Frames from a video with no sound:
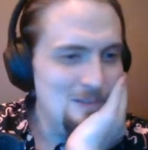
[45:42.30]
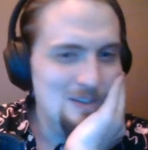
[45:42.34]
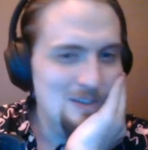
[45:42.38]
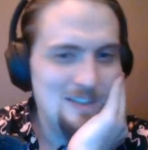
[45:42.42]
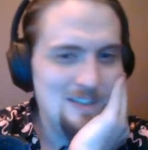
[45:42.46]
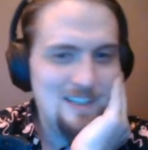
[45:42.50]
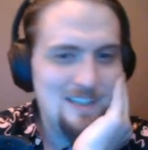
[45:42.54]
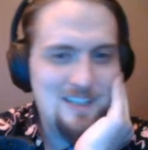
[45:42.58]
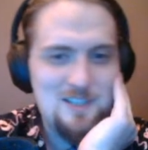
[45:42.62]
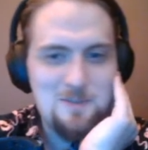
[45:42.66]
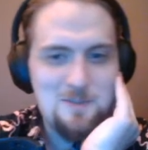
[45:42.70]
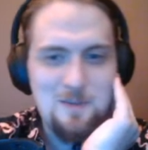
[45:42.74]

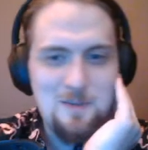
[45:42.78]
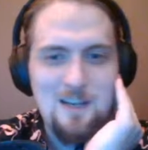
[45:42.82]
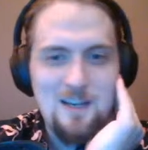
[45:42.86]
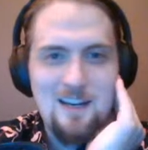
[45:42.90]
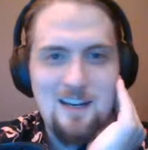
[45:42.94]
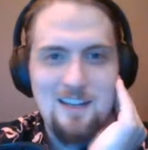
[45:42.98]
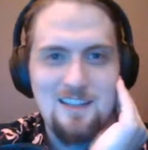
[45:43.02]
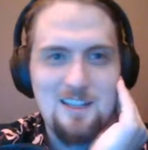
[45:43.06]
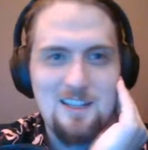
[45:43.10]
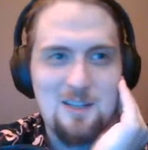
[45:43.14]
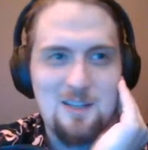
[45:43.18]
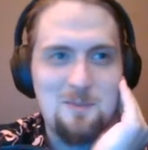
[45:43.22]
He's
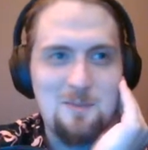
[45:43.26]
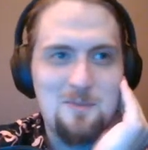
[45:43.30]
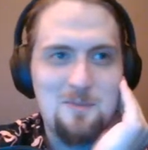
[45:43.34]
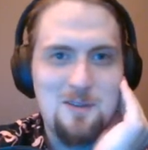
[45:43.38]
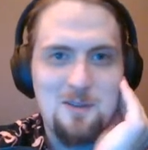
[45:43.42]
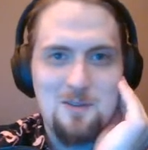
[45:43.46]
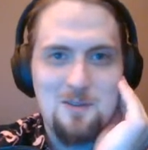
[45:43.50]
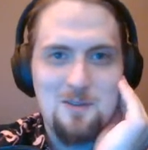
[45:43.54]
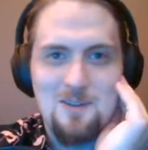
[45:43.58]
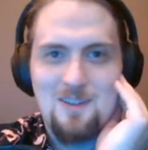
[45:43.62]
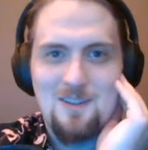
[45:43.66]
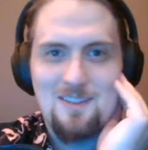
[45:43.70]
behind the
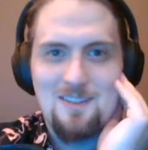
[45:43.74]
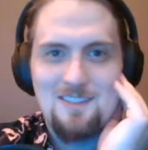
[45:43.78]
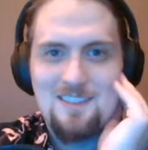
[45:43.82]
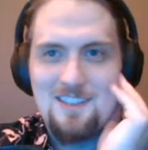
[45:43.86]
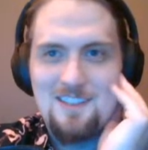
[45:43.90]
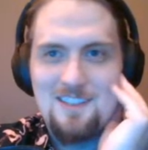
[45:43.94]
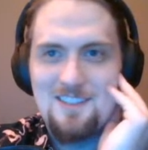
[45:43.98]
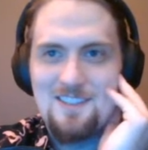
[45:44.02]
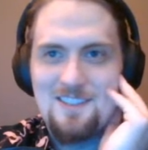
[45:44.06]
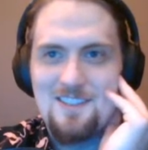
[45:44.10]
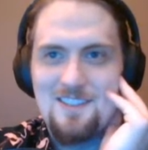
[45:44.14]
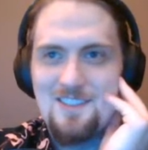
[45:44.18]
computer.
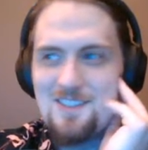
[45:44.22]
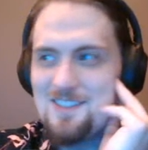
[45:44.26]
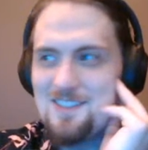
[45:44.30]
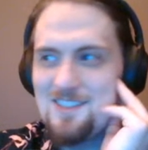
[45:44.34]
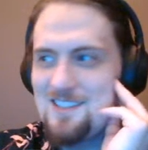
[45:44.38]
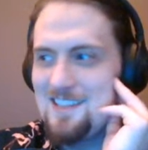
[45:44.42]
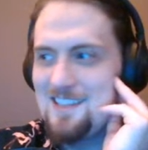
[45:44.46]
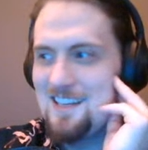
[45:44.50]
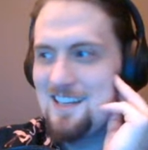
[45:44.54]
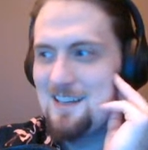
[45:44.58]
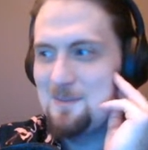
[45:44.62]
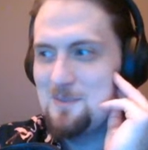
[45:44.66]
He's
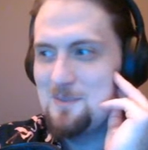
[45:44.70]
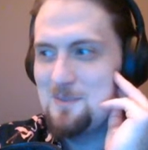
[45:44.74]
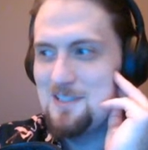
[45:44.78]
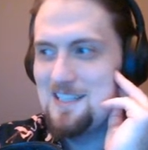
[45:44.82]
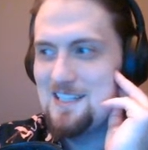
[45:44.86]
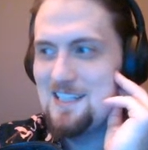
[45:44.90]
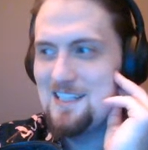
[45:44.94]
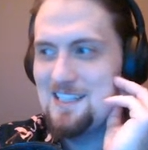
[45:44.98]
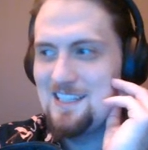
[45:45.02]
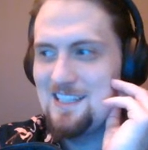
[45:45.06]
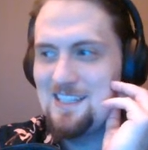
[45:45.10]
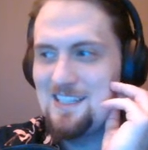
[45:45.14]
just
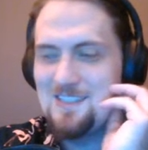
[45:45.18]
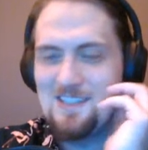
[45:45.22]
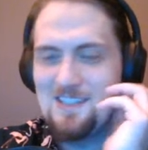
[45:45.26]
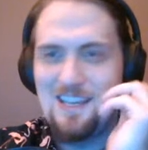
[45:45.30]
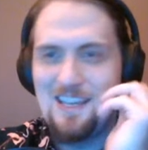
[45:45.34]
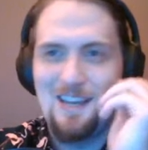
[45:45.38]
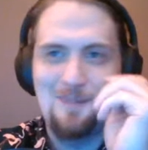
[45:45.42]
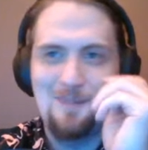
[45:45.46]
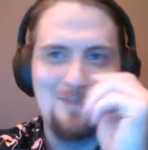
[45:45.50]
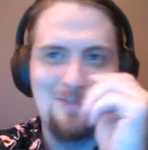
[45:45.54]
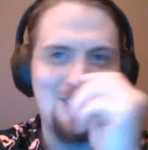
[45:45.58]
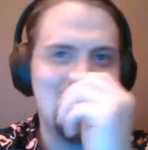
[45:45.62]
pretending he's
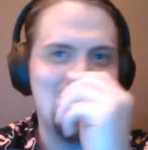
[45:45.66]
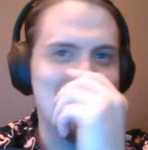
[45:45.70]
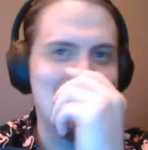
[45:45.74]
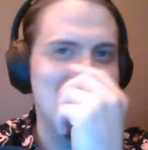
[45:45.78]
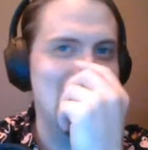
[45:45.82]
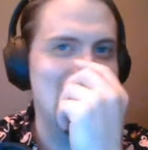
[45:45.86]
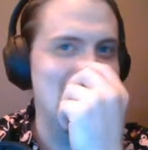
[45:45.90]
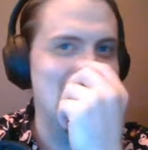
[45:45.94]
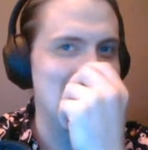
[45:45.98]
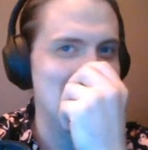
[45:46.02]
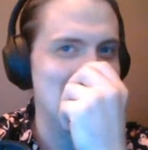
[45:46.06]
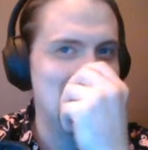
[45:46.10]
camera
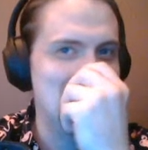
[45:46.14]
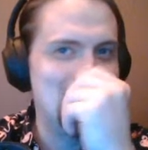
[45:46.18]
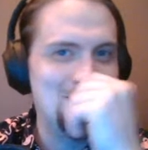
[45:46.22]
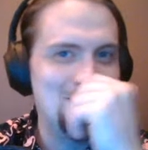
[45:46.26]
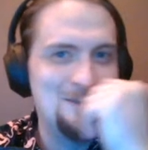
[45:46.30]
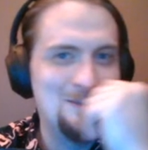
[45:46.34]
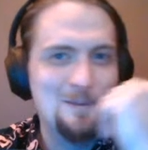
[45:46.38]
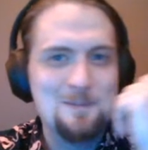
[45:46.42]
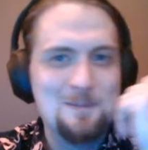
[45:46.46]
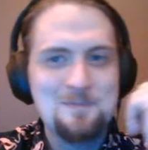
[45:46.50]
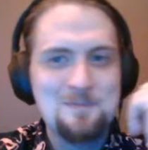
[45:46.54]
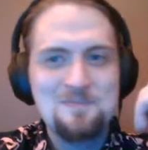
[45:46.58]
shy.
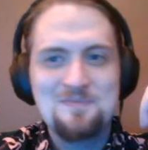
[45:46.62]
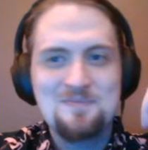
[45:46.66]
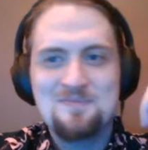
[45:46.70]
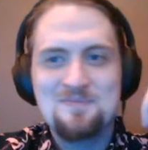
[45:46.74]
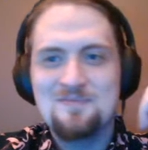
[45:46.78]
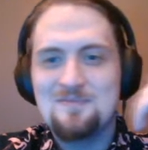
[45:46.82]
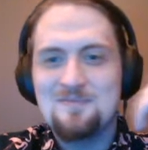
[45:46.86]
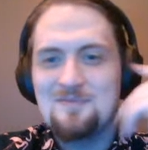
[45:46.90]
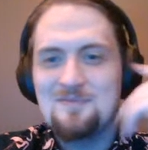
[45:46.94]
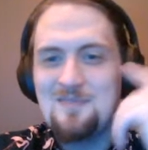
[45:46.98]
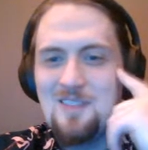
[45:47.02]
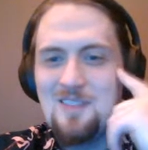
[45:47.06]

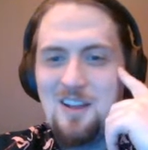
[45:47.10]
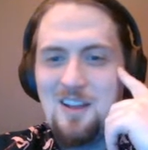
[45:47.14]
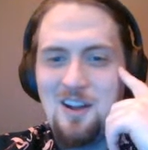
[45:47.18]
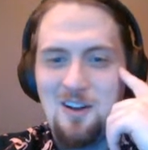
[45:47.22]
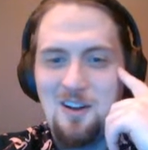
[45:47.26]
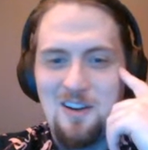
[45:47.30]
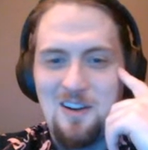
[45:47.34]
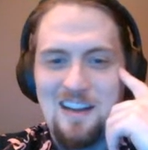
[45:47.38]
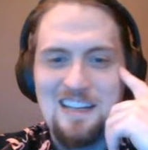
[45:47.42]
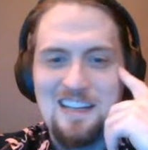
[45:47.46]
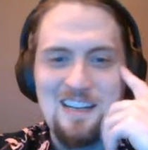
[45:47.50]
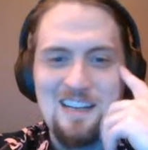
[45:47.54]

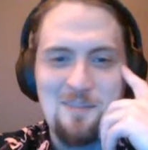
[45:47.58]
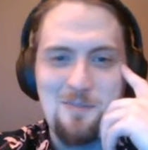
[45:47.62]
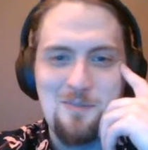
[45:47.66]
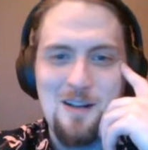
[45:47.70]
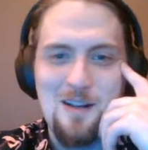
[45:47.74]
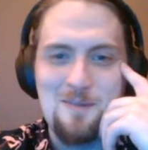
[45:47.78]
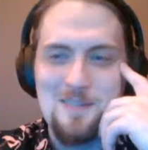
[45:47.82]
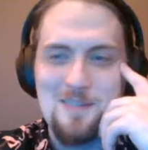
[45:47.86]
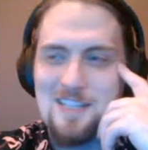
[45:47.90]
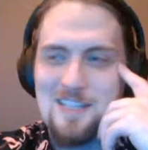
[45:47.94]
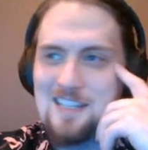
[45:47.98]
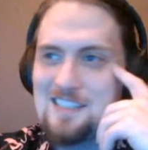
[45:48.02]
All right, I've
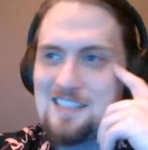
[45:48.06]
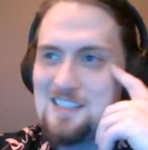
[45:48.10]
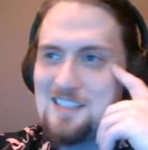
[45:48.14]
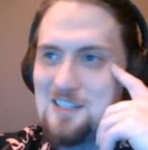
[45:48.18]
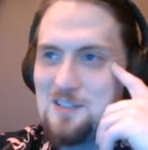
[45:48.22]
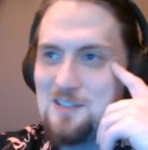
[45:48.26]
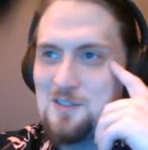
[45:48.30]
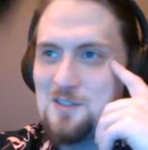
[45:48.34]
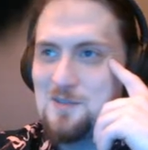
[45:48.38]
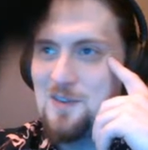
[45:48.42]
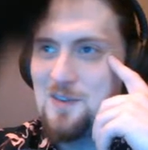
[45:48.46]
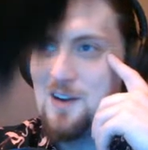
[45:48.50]
probably taken
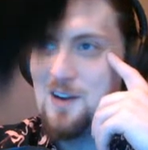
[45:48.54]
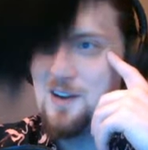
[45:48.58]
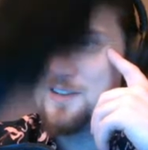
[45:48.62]
this as far